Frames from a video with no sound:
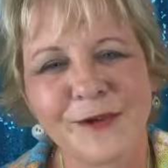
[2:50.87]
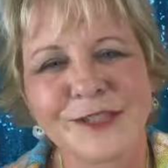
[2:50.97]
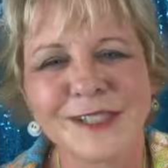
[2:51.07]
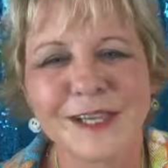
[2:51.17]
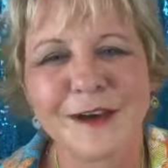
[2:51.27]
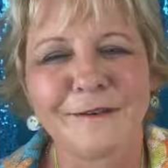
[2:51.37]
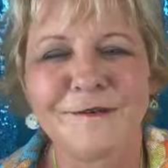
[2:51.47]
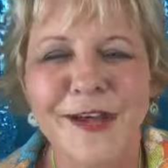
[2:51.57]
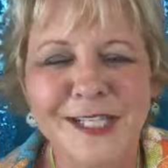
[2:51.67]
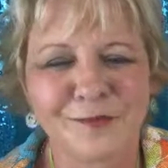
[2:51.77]
which is
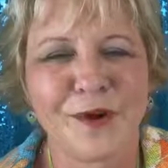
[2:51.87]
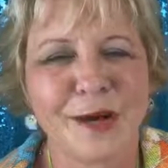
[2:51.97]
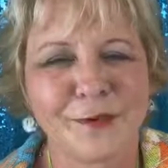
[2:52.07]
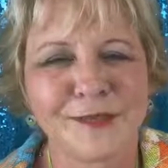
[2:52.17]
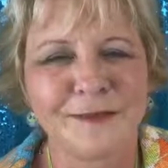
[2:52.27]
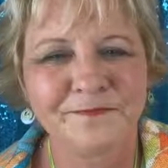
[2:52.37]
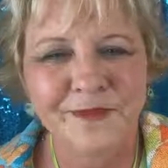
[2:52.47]
face primers.